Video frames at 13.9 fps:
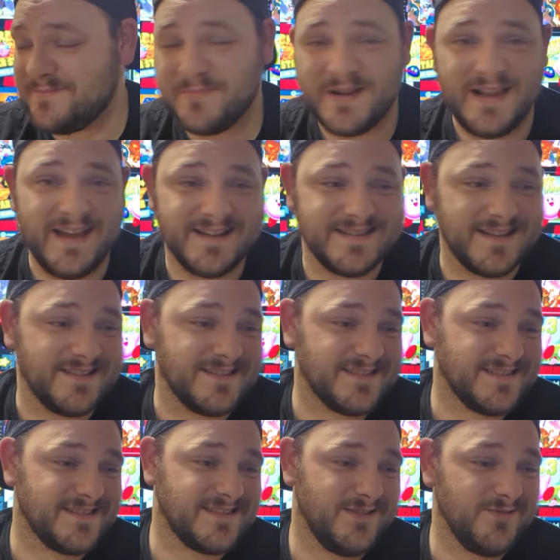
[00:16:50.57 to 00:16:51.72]
collecting
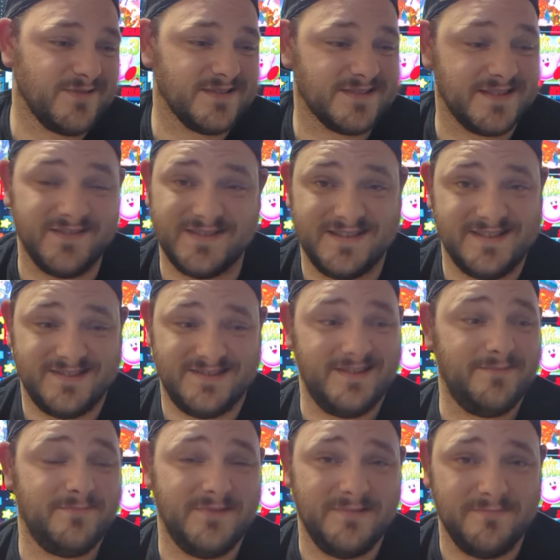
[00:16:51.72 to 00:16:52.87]
local stuff because it's
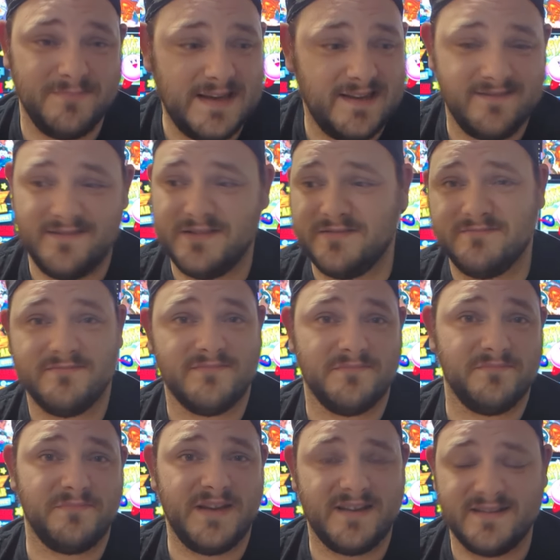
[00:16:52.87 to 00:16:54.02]
cheaper and better and
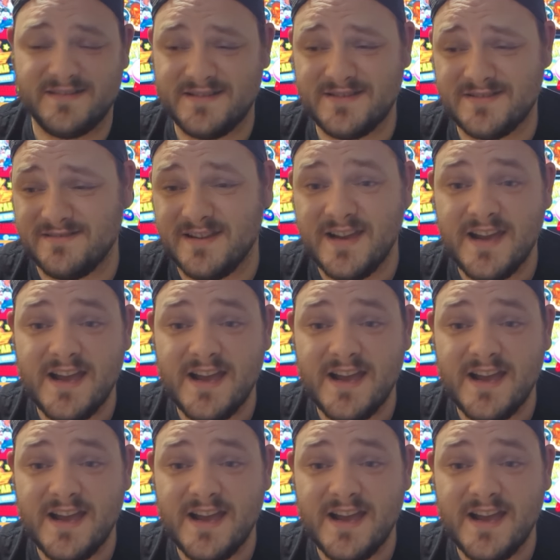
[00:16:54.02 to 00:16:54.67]
better condition.